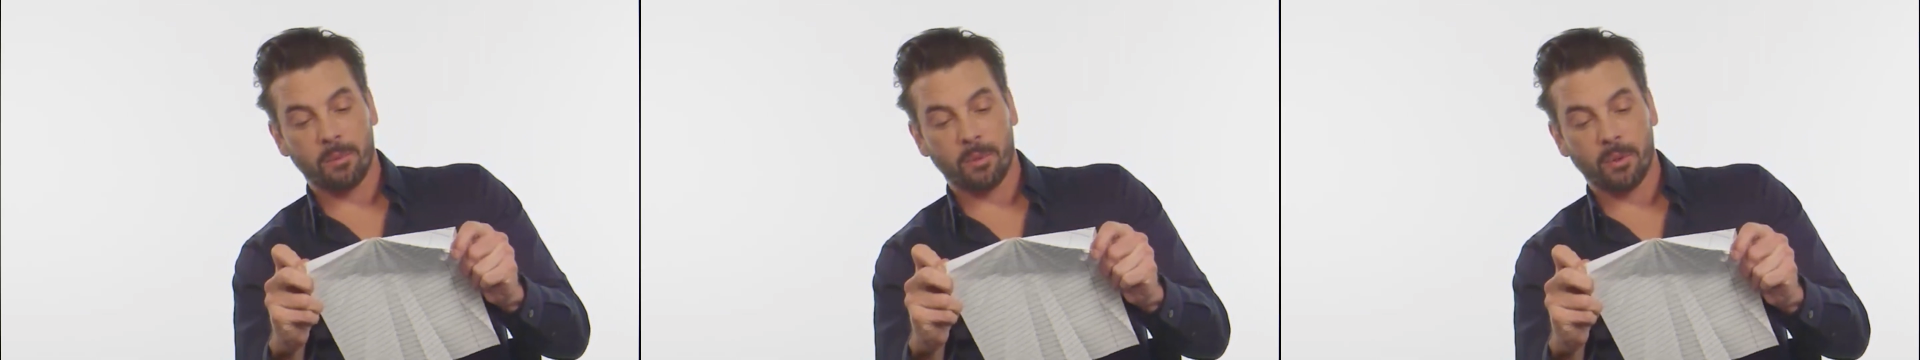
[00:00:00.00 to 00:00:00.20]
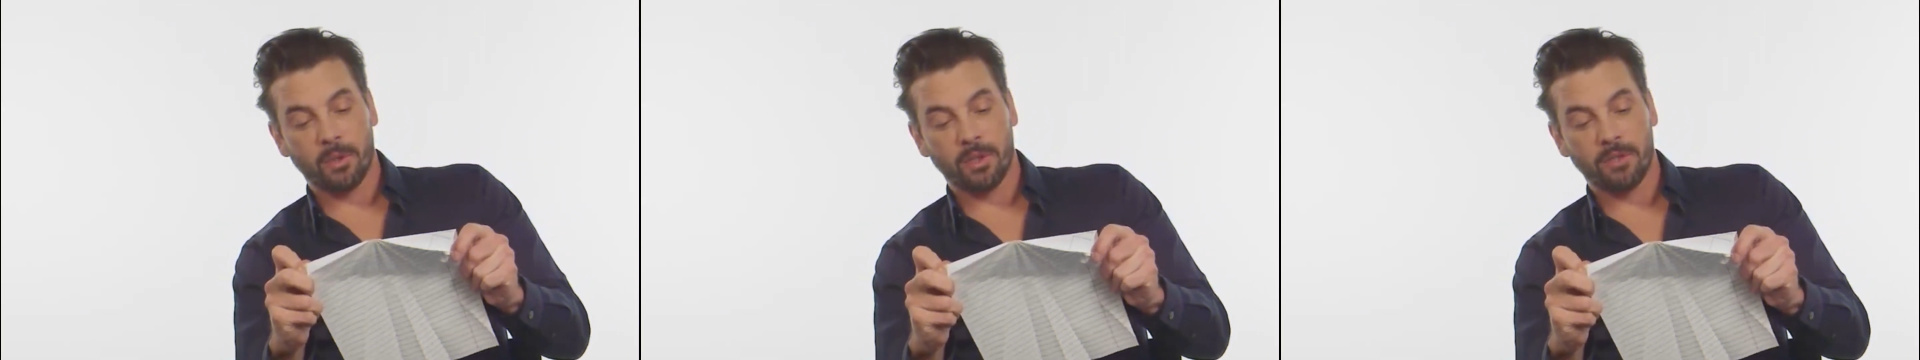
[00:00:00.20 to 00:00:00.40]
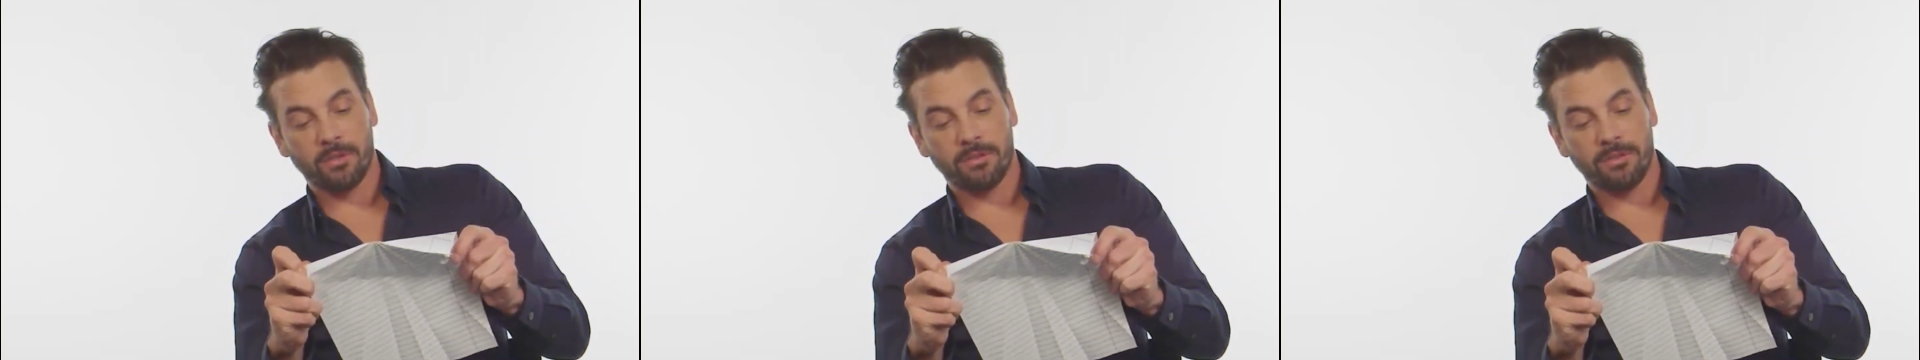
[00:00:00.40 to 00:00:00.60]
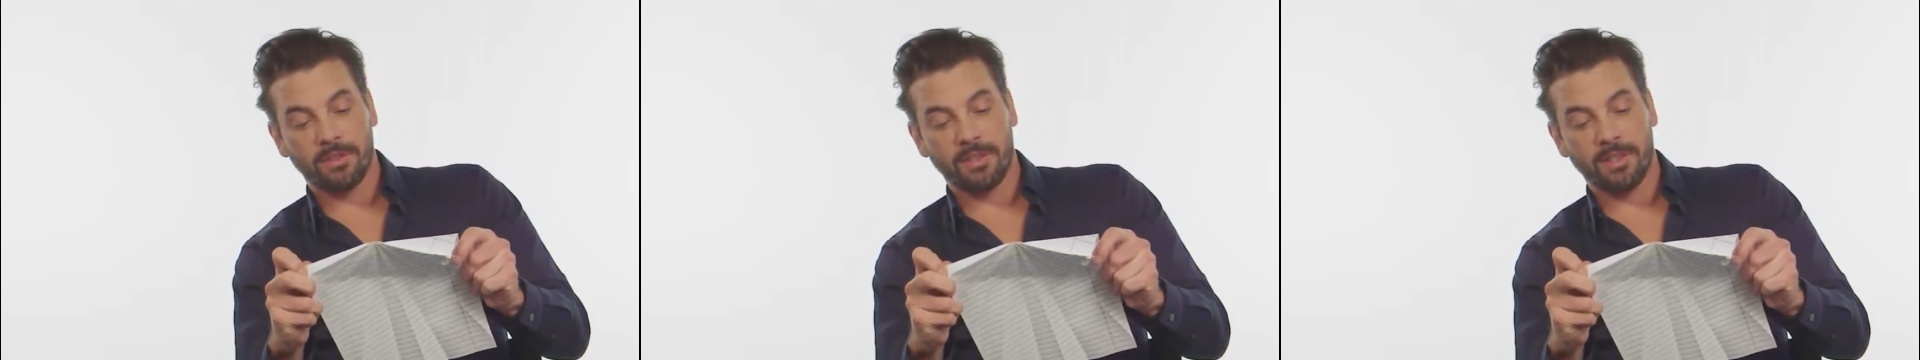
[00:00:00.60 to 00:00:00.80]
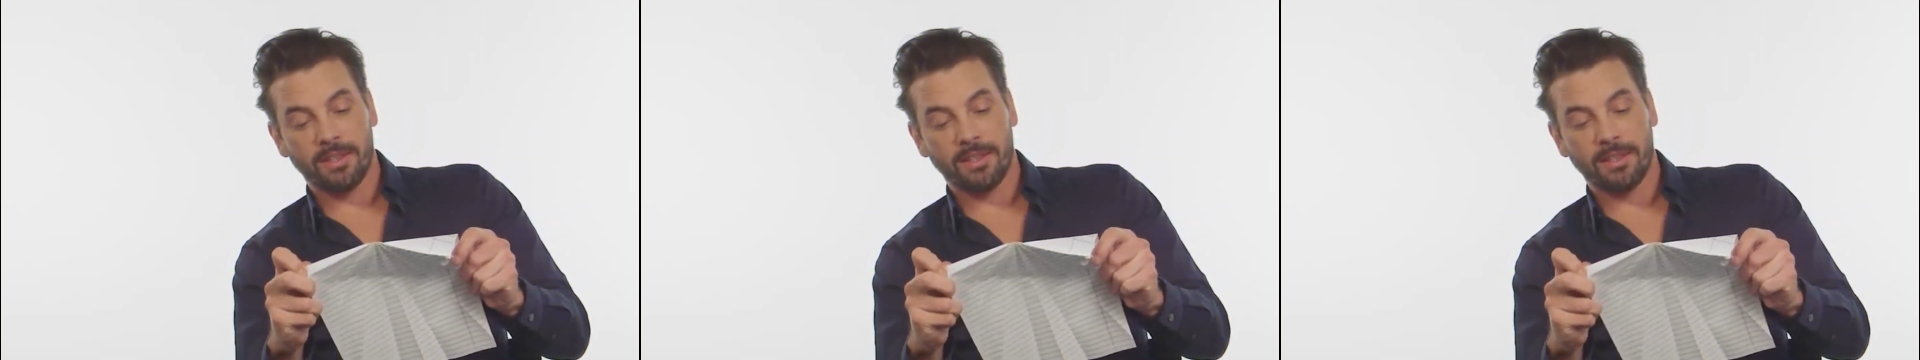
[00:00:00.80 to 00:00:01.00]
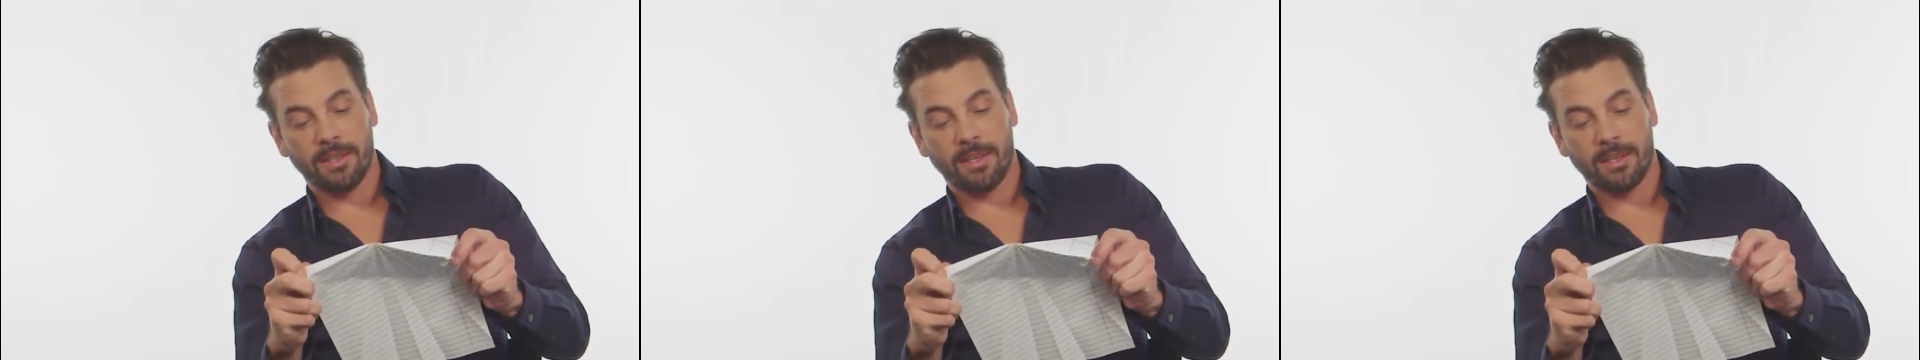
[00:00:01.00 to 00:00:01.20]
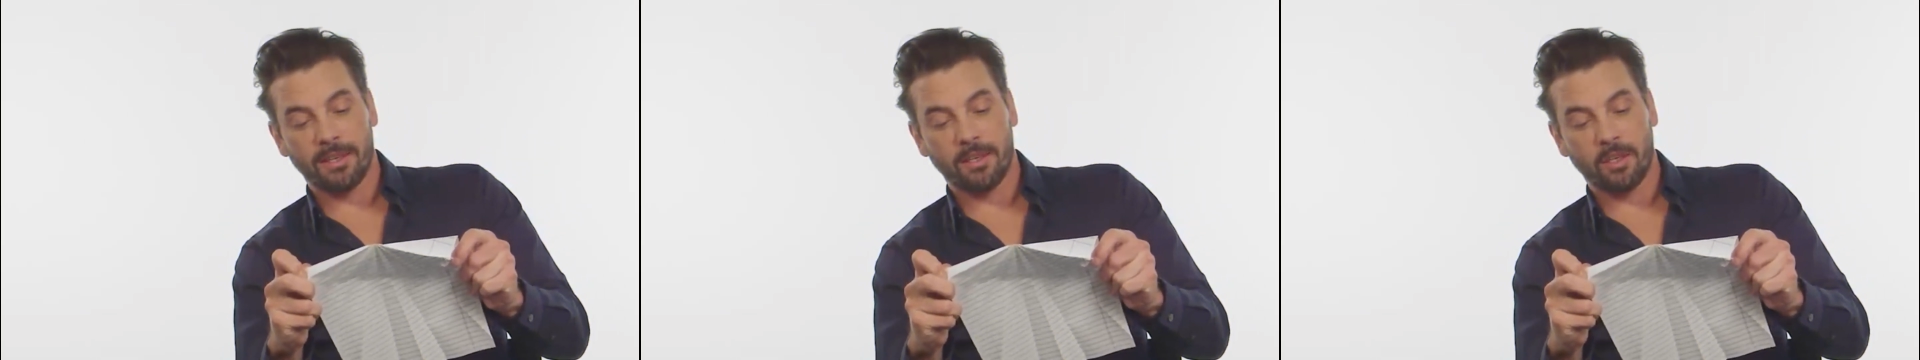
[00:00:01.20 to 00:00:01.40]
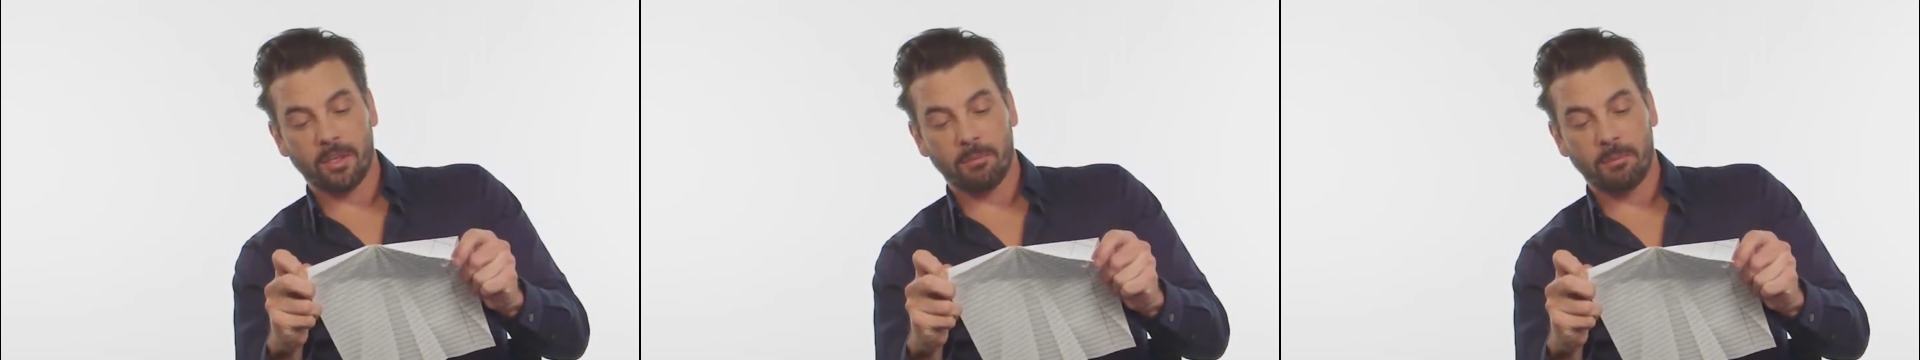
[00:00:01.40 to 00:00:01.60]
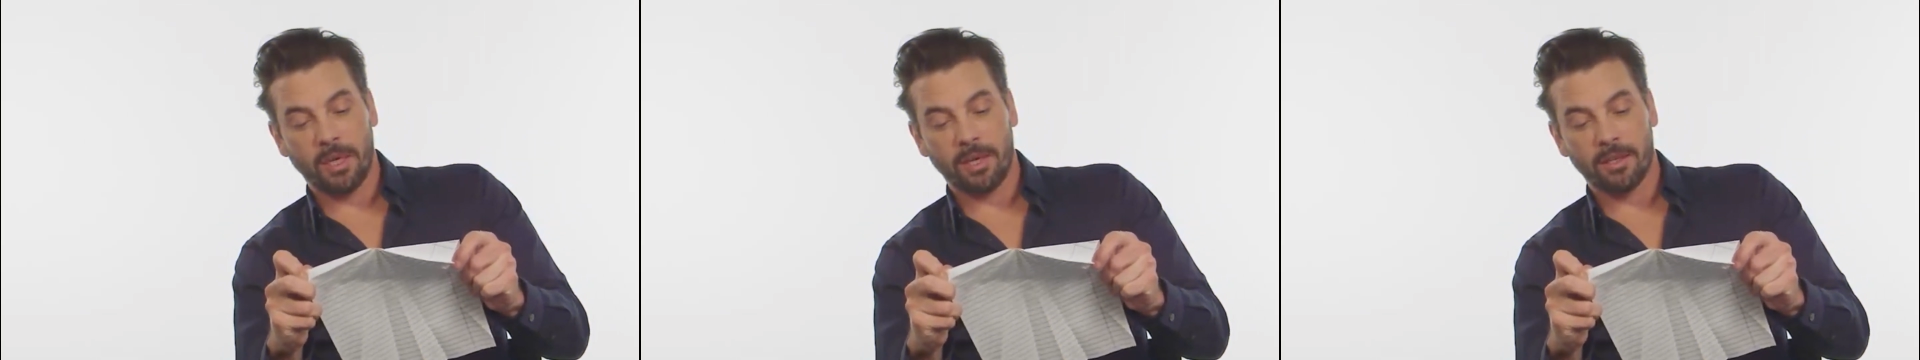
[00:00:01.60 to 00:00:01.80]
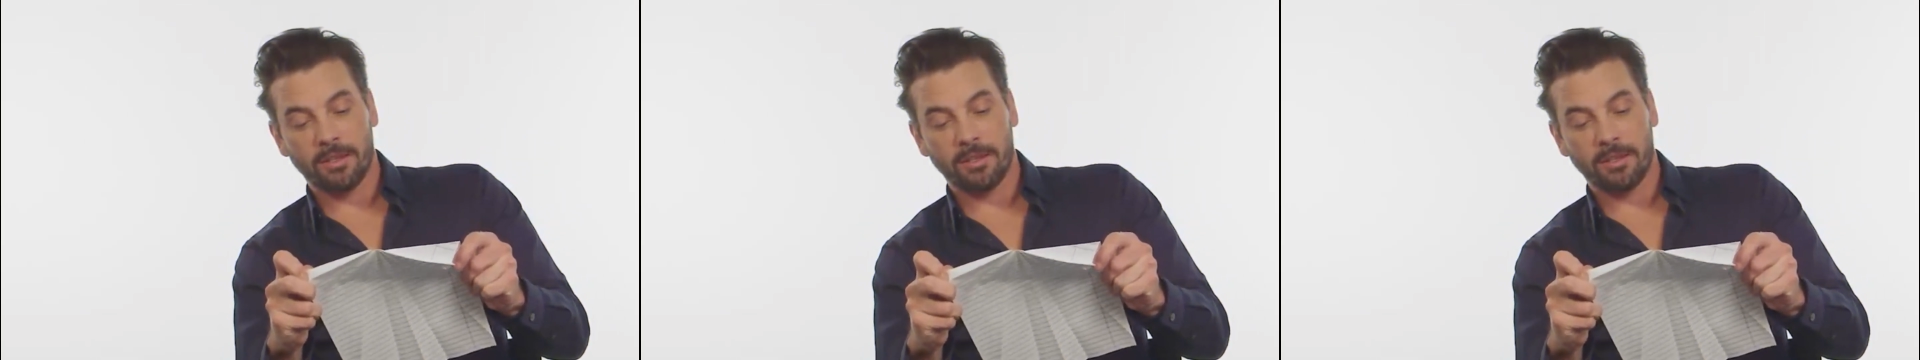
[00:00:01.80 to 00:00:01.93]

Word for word: were ruining the film. I